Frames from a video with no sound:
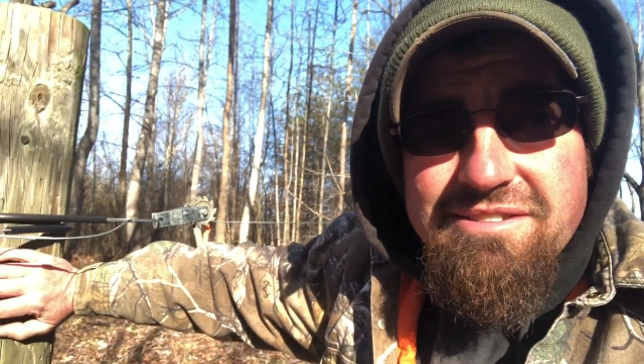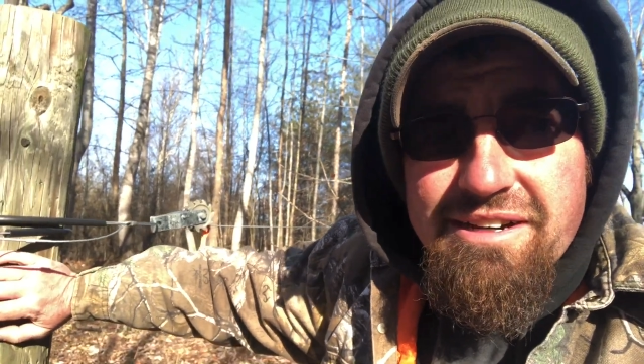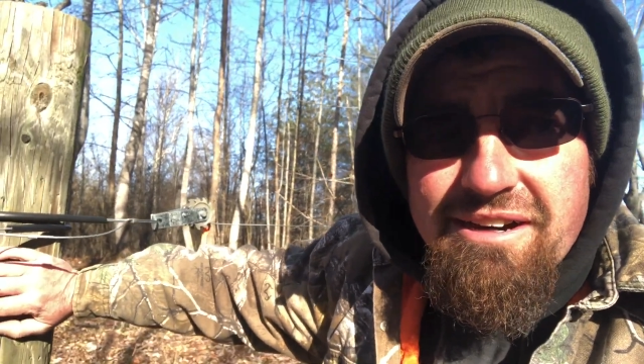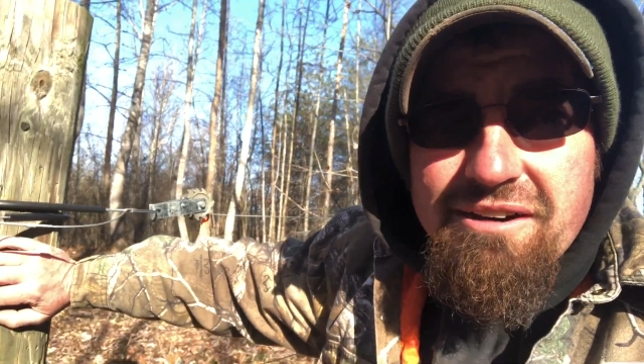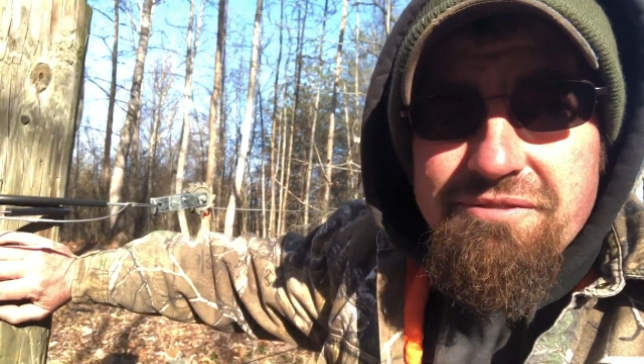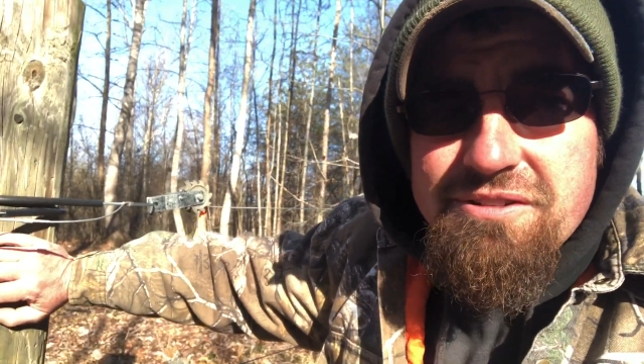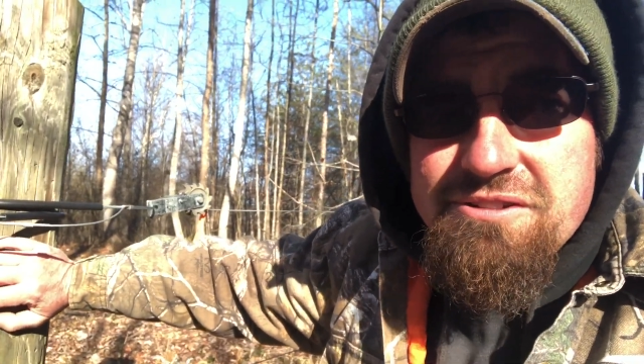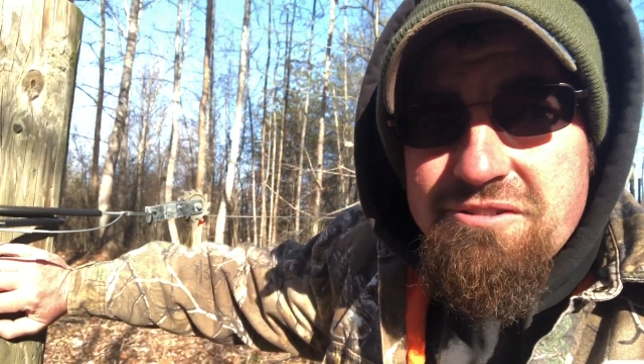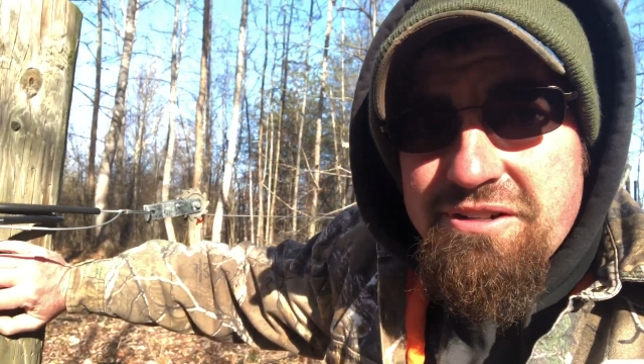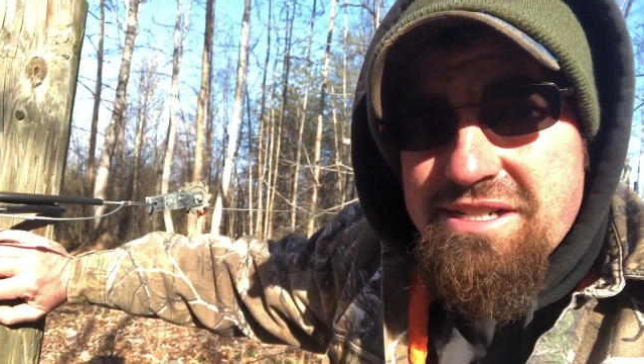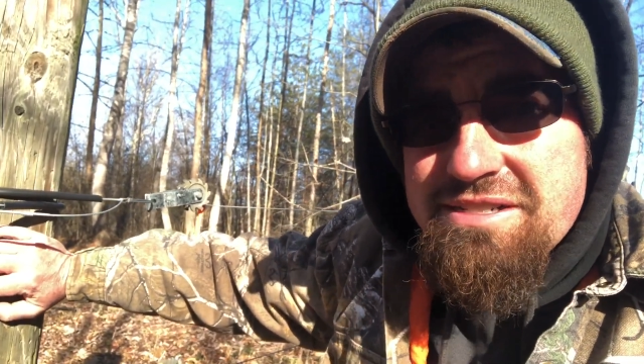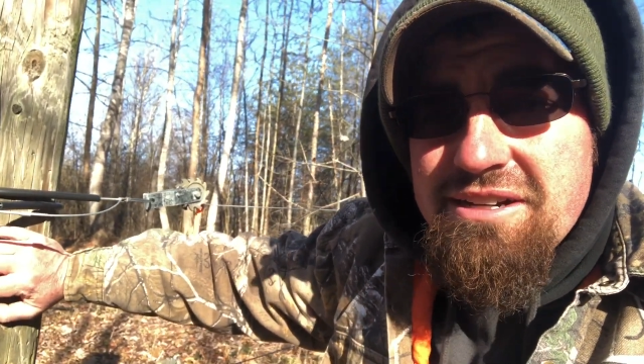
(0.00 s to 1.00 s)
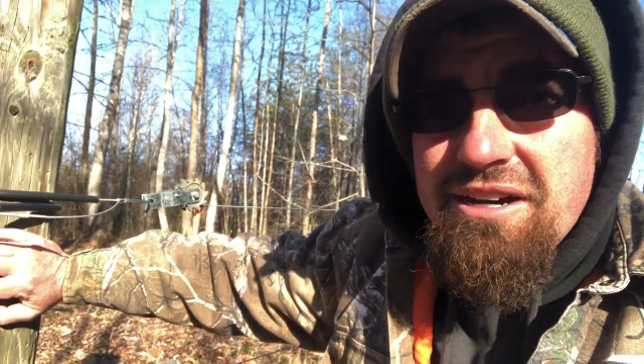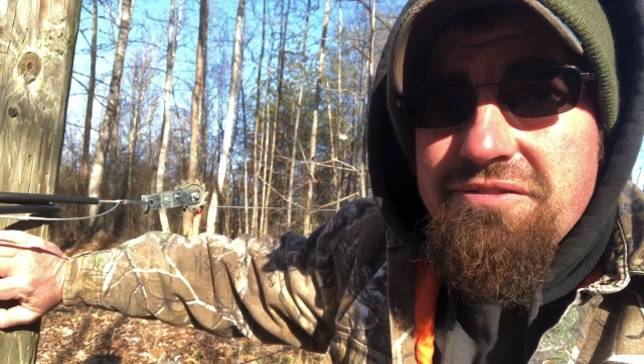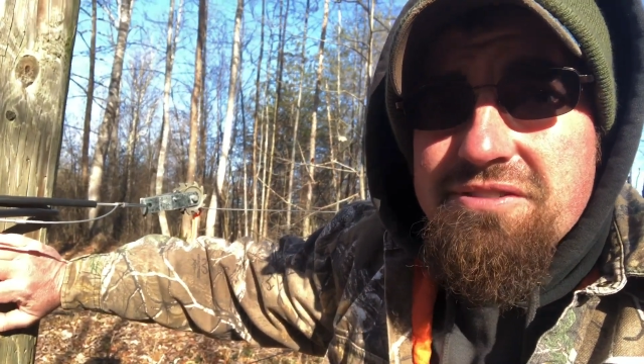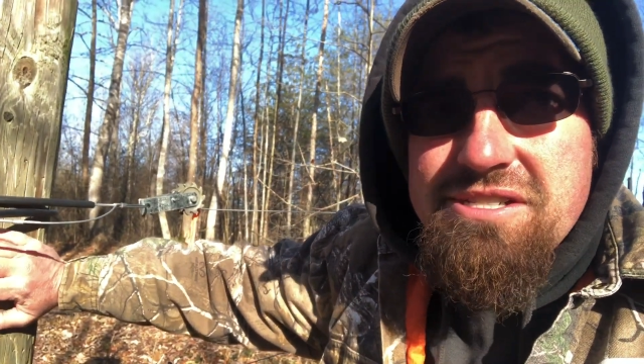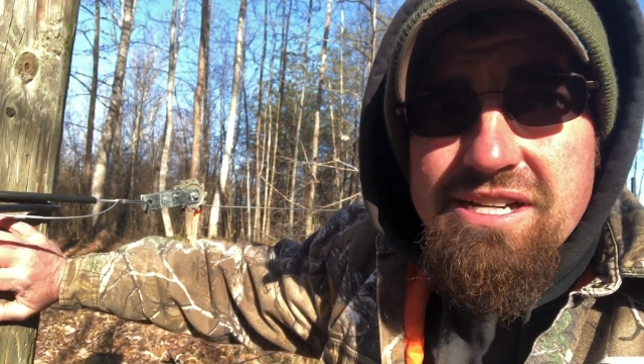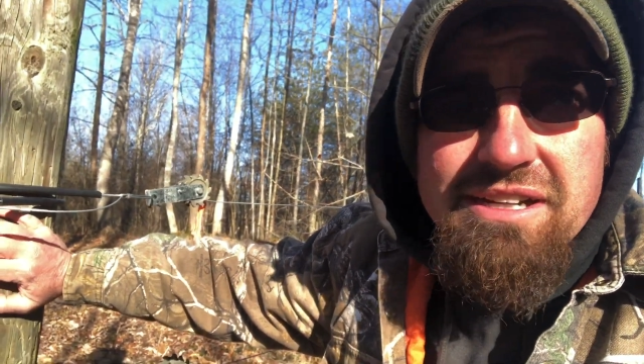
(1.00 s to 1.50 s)
off and trees off
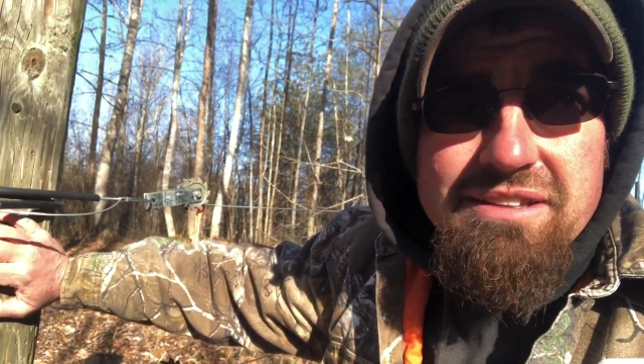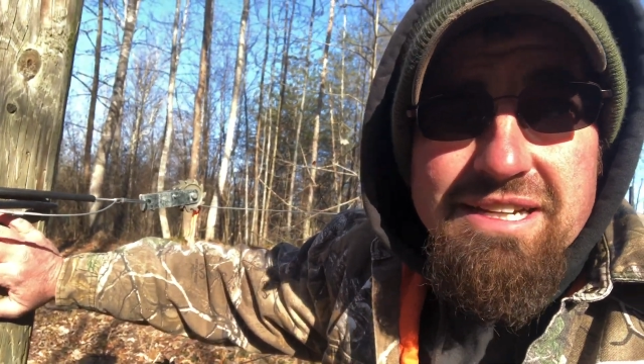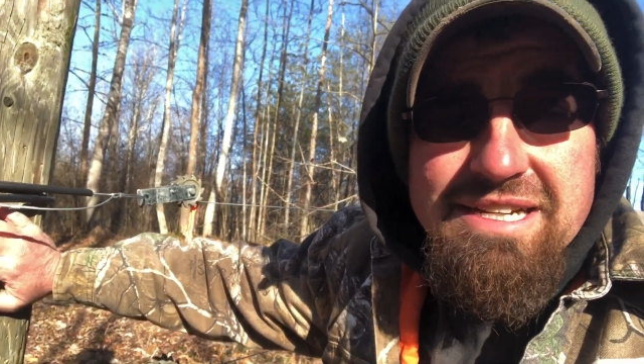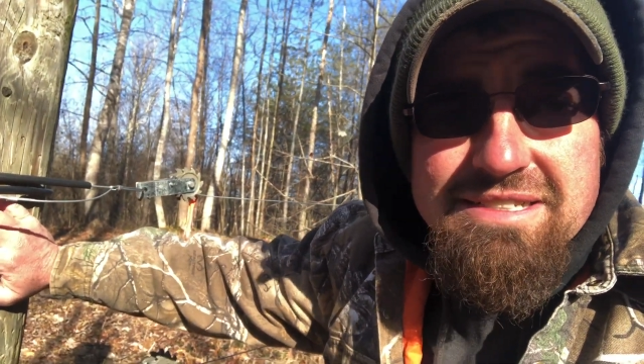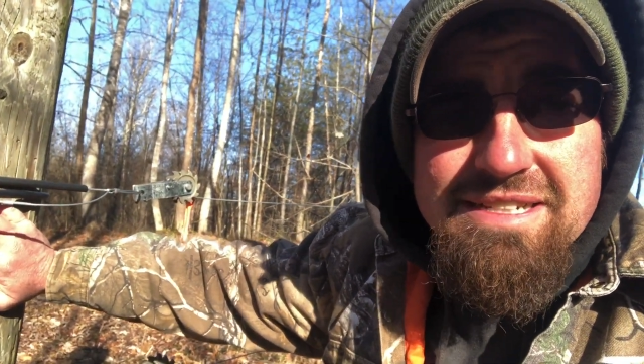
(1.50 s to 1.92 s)
and check things